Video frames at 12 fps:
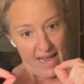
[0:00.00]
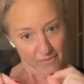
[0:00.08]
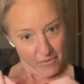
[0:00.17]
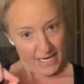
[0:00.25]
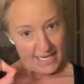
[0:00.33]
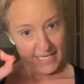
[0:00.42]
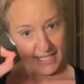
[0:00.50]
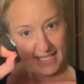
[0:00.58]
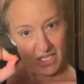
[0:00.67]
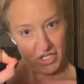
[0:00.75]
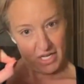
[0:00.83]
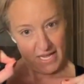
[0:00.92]
every
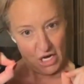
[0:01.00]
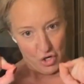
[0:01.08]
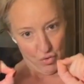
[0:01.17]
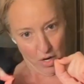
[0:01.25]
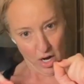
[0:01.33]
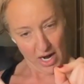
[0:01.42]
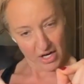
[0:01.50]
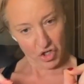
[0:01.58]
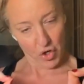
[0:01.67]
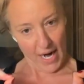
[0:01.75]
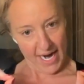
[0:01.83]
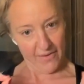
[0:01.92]
decision that you con-
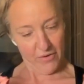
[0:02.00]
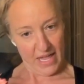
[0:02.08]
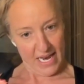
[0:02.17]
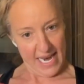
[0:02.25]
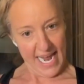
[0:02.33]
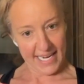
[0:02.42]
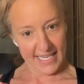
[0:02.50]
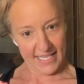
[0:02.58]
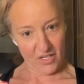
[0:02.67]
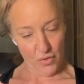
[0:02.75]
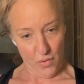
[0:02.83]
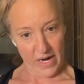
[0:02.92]
try for the
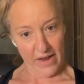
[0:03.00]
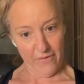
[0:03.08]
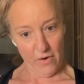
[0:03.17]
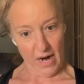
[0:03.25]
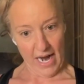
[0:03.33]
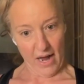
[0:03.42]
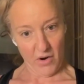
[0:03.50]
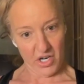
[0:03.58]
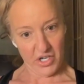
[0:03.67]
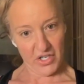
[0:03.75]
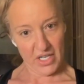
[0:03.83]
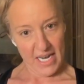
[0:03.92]
next 24
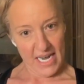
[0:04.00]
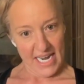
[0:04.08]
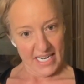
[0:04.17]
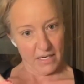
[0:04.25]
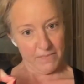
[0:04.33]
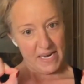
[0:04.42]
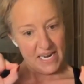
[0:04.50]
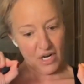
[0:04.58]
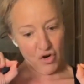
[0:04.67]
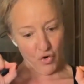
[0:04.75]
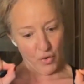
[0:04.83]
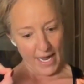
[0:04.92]
hours to be
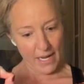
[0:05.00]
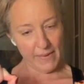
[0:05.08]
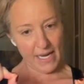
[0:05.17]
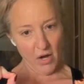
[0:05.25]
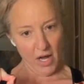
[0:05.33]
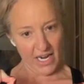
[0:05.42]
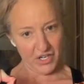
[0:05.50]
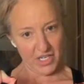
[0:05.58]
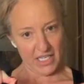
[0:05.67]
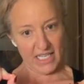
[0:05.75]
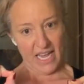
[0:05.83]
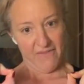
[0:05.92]
incredibly
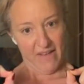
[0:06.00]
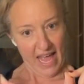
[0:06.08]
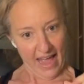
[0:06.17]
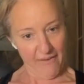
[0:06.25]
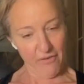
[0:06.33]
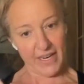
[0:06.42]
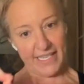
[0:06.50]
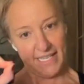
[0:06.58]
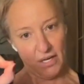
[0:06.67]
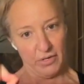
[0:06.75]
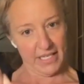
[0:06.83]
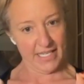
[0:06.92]
conscious of every
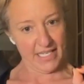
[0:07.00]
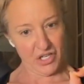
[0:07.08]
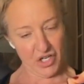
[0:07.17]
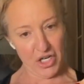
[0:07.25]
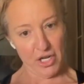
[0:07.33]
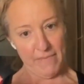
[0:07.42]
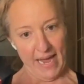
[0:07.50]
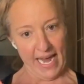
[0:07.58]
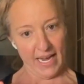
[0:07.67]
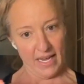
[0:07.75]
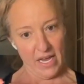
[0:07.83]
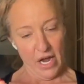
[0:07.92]
single decision you
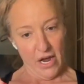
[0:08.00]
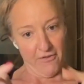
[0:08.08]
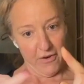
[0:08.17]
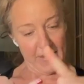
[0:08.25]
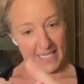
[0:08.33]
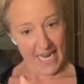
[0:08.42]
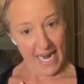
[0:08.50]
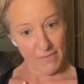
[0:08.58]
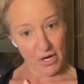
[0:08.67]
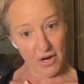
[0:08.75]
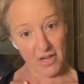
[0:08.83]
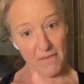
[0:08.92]
make from the
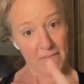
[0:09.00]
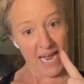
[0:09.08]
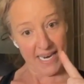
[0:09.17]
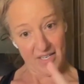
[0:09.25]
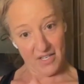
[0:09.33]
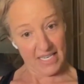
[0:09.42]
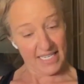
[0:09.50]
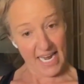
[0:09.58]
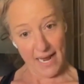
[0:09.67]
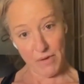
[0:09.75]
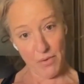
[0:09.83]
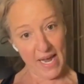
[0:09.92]
time you go to the bed to the
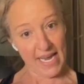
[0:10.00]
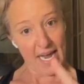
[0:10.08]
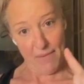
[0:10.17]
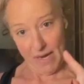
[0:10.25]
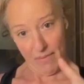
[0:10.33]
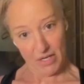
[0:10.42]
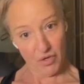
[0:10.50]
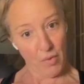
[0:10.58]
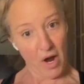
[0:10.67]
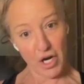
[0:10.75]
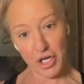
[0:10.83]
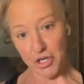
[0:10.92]
time you wake up how much
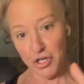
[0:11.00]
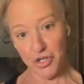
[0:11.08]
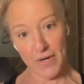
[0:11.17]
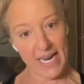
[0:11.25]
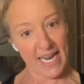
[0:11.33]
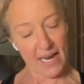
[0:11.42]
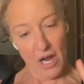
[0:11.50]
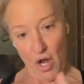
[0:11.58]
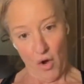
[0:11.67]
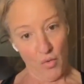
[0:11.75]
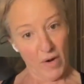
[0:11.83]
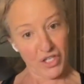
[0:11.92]
water you're drinking
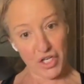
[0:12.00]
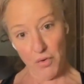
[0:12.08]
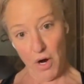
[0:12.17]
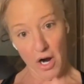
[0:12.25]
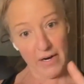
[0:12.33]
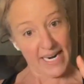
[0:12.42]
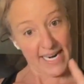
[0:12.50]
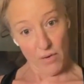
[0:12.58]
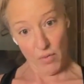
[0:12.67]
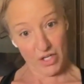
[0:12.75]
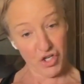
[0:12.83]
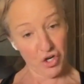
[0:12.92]
what you are
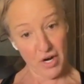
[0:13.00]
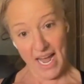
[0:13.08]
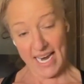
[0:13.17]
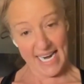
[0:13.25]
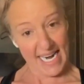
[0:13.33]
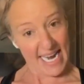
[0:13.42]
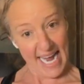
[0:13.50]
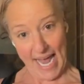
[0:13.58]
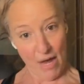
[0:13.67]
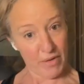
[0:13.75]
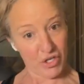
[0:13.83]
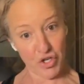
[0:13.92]
eating what you're not eating
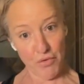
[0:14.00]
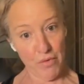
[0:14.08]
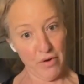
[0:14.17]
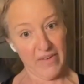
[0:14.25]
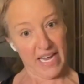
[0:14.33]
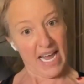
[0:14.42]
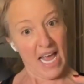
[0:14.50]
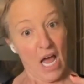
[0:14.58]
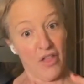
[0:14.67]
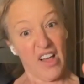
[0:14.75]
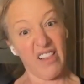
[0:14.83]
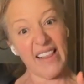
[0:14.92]
how much you're moving
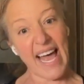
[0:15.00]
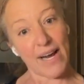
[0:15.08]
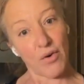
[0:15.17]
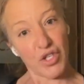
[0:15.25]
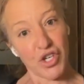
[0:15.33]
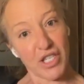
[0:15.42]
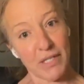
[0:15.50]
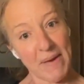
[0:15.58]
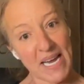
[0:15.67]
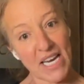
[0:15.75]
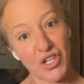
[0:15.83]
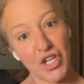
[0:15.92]
the language you're
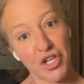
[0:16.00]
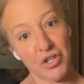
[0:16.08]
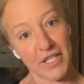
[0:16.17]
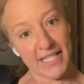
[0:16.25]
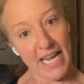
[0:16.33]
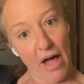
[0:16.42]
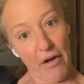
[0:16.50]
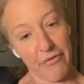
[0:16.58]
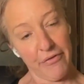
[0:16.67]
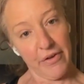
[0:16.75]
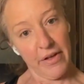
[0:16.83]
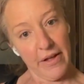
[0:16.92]
speaking to
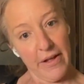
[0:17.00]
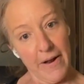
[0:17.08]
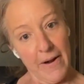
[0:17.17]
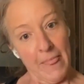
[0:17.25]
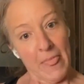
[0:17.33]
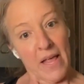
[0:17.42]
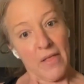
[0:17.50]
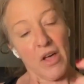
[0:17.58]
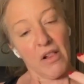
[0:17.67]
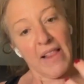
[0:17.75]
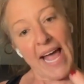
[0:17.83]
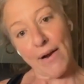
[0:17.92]
yourself
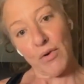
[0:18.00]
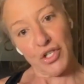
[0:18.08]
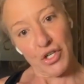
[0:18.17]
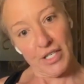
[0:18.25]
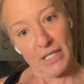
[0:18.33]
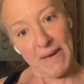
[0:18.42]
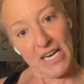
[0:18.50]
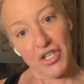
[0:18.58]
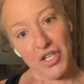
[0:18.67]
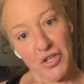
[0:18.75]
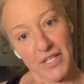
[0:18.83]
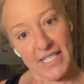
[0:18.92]
the language you
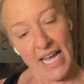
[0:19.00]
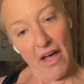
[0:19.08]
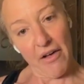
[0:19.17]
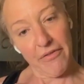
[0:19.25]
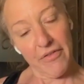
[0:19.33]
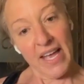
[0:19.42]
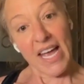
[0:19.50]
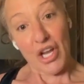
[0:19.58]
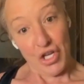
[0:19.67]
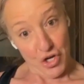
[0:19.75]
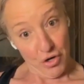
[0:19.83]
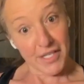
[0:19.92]
speak to yourself
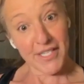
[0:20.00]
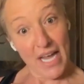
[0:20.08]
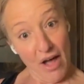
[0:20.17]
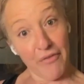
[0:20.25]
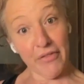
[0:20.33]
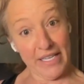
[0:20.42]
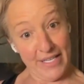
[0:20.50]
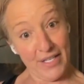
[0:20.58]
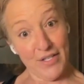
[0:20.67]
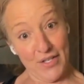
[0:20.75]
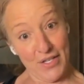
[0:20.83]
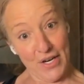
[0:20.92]
yourself
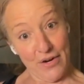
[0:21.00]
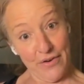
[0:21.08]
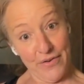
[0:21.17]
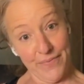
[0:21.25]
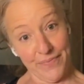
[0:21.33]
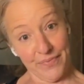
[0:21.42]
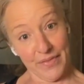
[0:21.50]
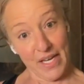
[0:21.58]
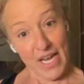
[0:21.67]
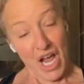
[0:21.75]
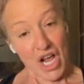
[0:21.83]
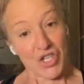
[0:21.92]
listens to
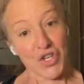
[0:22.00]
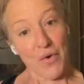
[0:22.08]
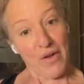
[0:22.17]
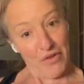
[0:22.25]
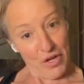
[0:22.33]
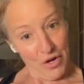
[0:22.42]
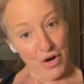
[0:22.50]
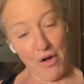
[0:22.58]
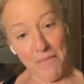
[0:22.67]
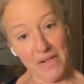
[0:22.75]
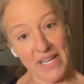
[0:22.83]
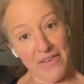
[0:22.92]
so if you
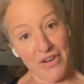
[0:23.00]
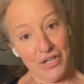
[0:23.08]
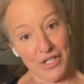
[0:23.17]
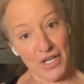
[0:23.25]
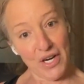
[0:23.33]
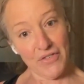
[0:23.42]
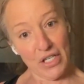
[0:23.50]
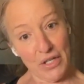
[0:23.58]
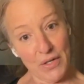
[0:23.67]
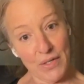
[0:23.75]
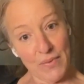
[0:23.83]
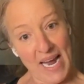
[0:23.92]
don't believe you deserve to
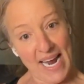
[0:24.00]
lose